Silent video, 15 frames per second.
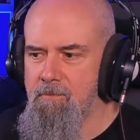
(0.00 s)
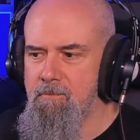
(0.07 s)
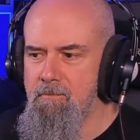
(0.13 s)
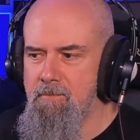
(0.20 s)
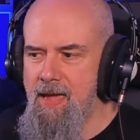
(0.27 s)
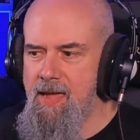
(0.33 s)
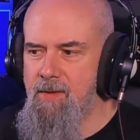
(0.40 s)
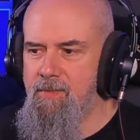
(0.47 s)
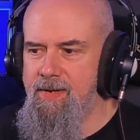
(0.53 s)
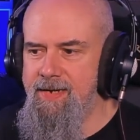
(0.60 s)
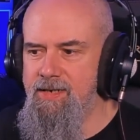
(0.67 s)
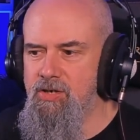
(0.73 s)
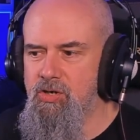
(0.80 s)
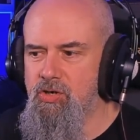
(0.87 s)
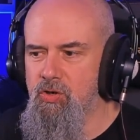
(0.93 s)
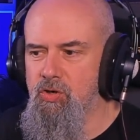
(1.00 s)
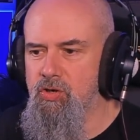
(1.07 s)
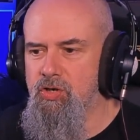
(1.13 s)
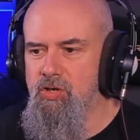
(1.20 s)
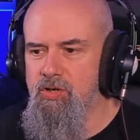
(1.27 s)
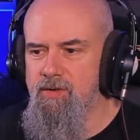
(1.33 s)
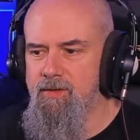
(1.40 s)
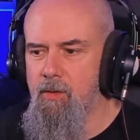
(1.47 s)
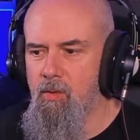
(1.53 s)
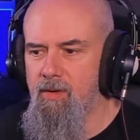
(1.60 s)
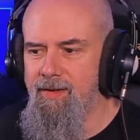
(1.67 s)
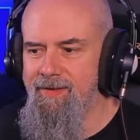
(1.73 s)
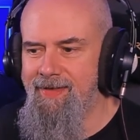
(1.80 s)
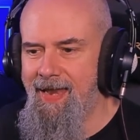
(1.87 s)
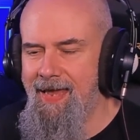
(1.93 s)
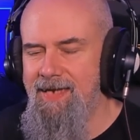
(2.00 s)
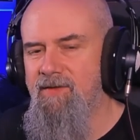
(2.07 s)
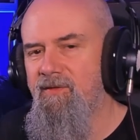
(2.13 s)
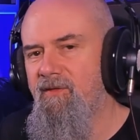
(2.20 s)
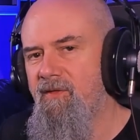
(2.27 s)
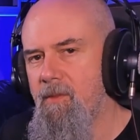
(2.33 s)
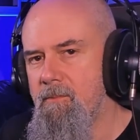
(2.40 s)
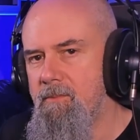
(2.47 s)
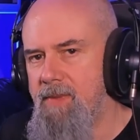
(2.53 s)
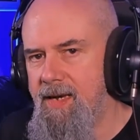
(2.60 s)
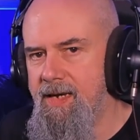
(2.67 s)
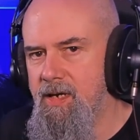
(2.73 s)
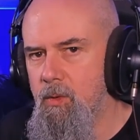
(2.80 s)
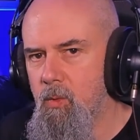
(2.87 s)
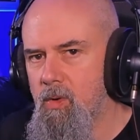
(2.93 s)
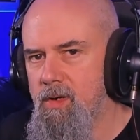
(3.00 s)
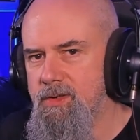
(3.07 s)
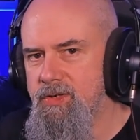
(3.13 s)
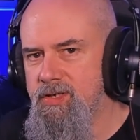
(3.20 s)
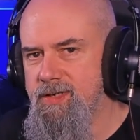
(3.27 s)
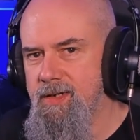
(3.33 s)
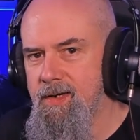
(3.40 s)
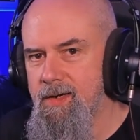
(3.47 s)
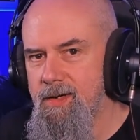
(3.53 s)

Maybe it's just the less familiar ones